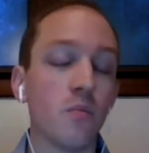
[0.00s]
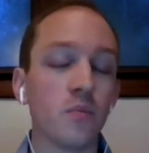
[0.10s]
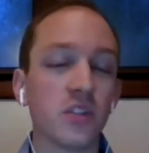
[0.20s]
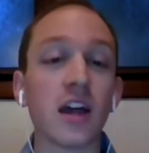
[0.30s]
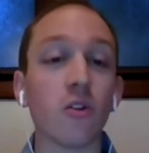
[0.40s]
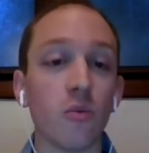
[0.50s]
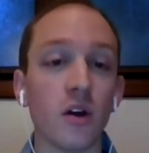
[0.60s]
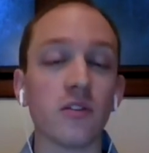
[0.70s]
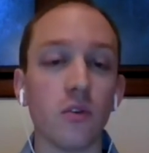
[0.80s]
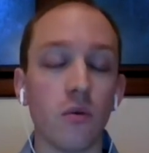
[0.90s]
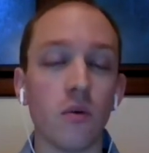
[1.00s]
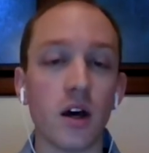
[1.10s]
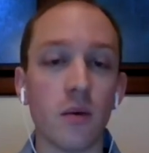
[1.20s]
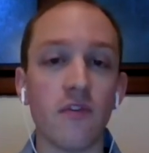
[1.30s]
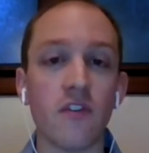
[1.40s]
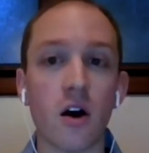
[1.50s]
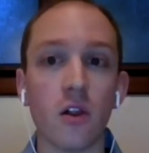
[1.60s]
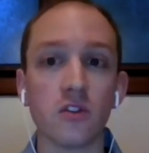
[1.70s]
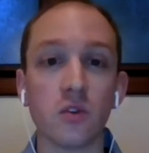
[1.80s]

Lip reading: skeletal muscle follows.